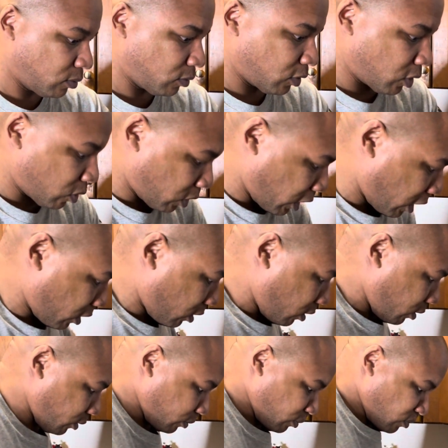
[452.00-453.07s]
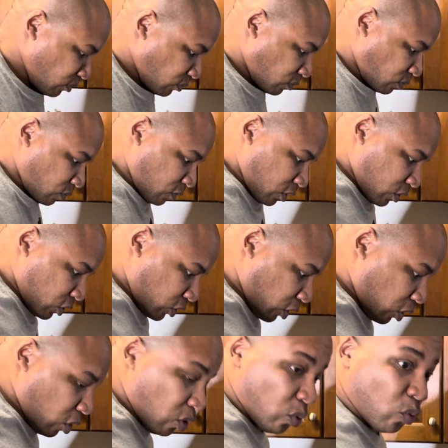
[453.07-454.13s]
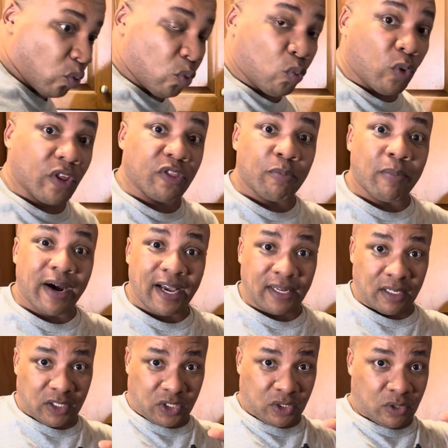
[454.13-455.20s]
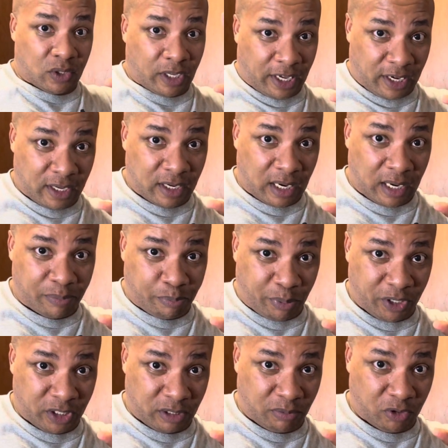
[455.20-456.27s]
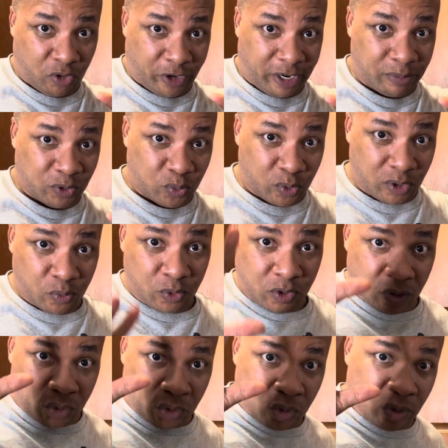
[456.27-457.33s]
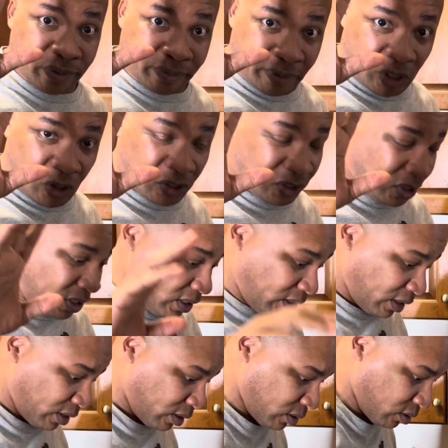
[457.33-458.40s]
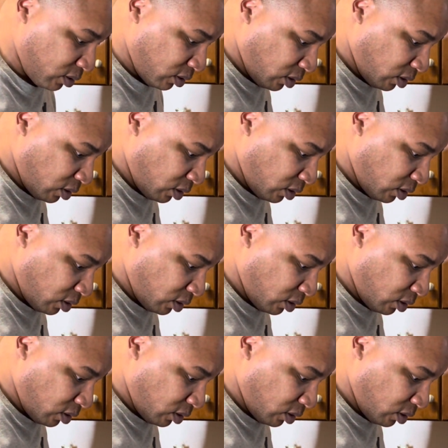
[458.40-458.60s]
Okay? So this is the hand that I picked up the grapes with. We're going to do it with my alternate hand.